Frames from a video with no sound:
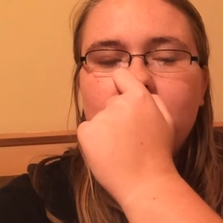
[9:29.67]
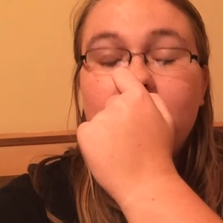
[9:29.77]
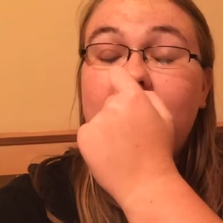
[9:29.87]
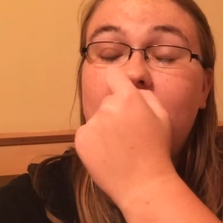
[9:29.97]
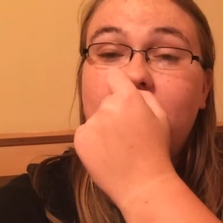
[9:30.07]

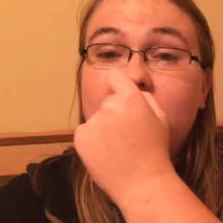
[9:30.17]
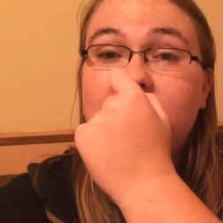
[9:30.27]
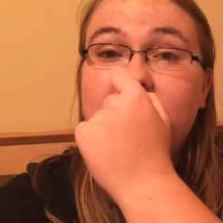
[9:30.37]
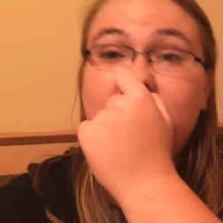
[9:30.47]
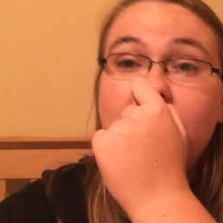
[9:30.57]
and because I
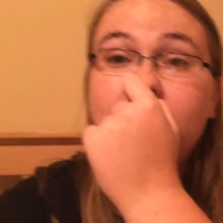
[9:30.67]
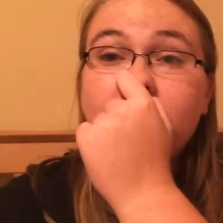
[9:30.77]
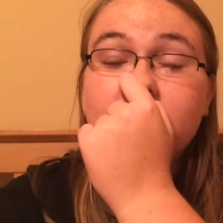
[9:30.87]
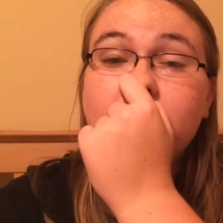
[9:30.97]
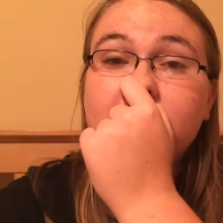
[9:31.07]
need to tell you
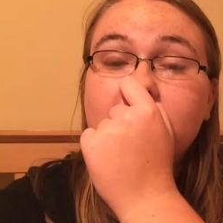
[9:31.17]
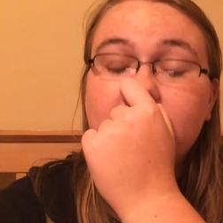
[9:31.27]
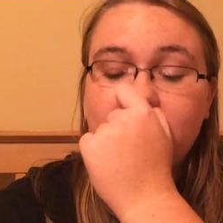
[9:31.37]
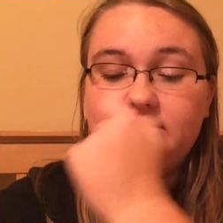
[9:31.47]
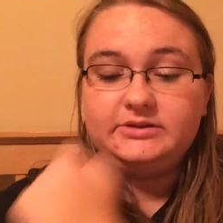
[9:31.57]
something
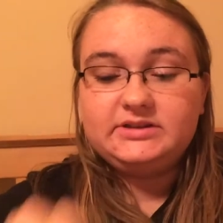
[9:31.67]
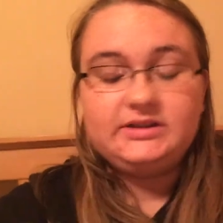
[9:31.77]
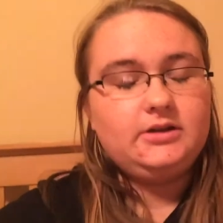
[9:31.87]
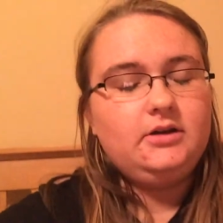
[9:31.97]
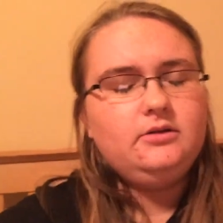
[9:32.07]
and he was
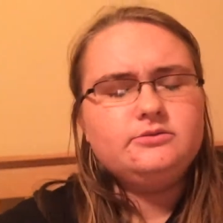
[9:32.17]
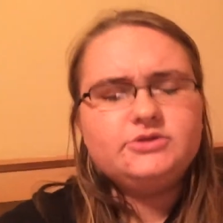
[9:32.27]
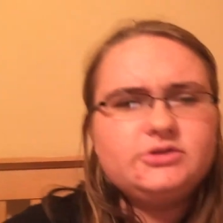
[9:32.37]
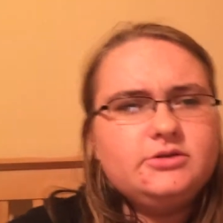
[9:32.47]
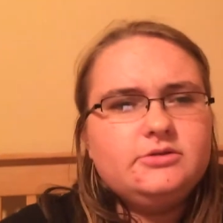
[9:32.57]
like oh
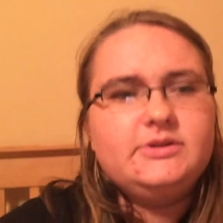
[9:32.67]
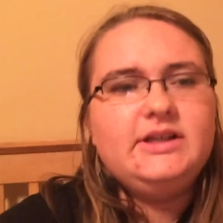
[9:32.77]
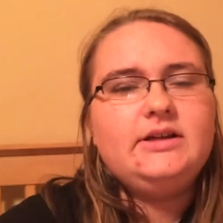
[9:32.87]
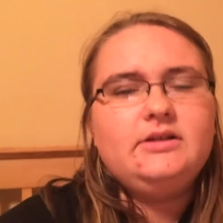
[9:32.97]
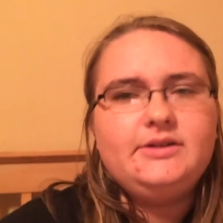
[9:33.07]
sure
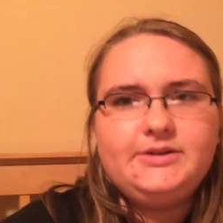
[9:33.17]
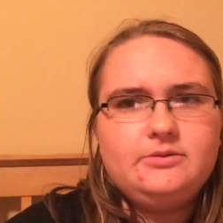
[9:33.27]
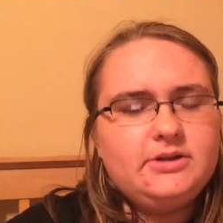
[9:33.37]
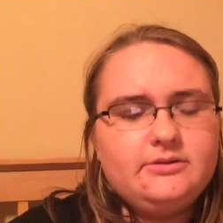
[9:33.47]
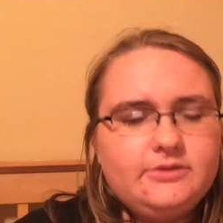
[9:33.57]
yeah like
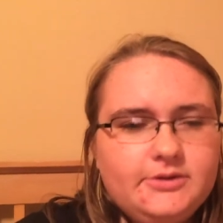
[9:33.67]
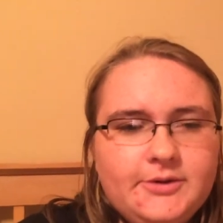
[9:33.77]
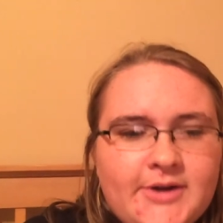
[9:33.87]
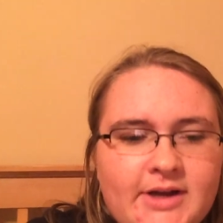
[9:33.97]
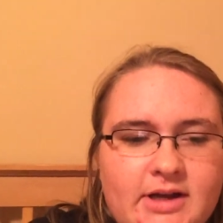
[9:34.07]
whatever
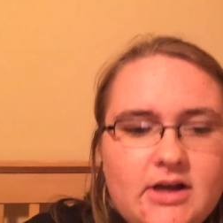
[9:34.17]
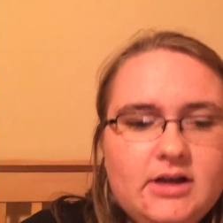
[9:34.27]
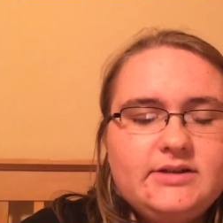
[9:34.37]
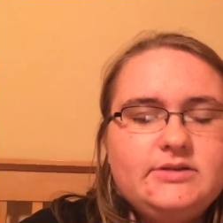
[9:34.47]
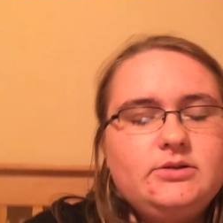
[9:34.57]

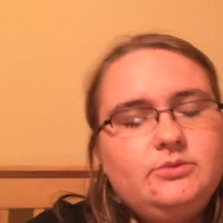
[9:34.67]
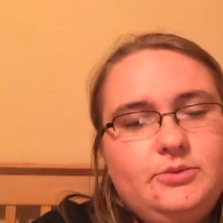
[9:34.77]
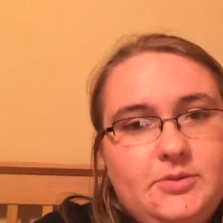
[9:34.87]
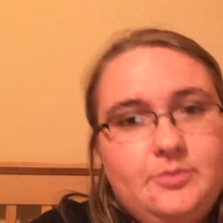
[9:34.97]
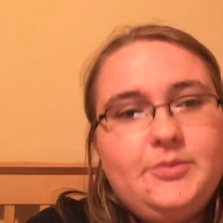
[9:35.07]
and so
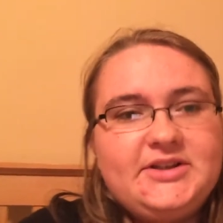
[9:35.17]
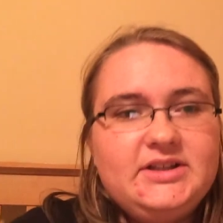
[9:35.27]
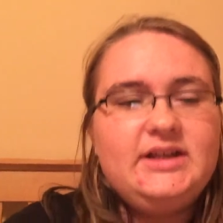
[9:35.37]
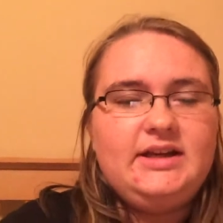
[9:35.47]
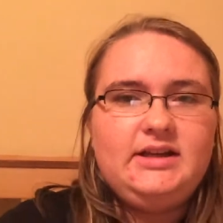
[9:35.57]
we picked a
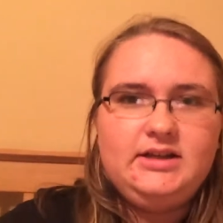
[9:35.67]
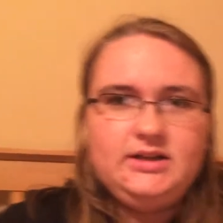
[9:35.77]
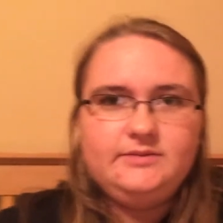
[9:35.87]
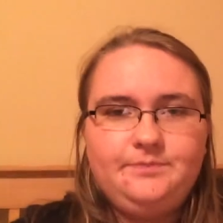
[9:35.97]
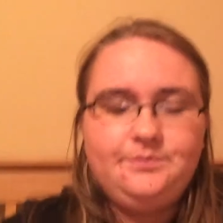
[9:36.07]
day
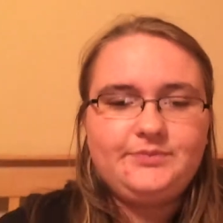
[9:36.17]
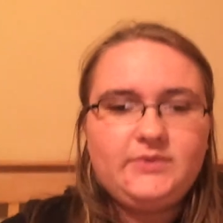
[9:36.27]
and